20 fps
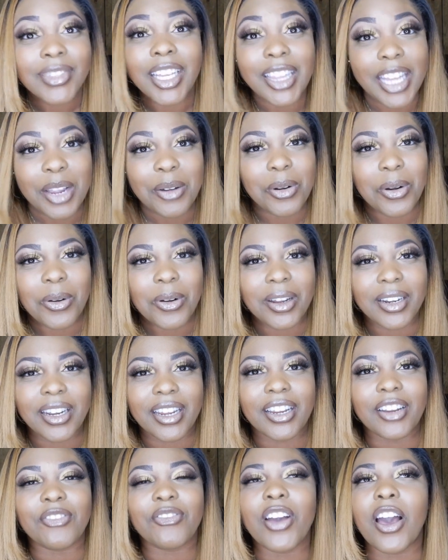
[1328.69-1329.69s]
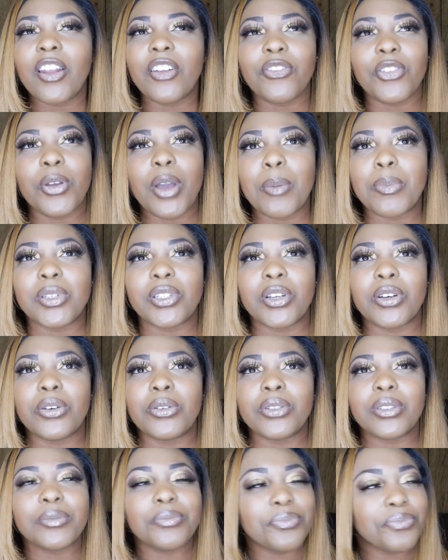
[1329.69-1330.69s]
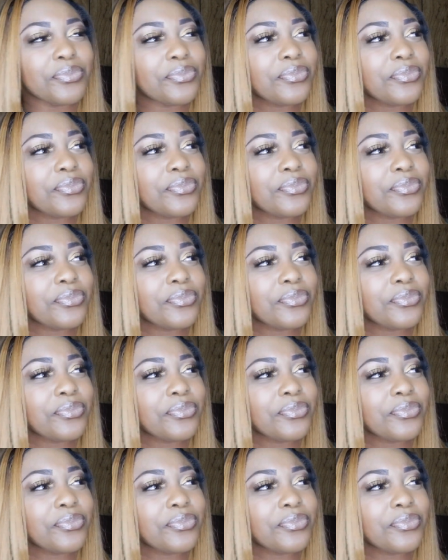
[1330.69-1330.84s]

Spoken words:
they were on there. Found a few episodes.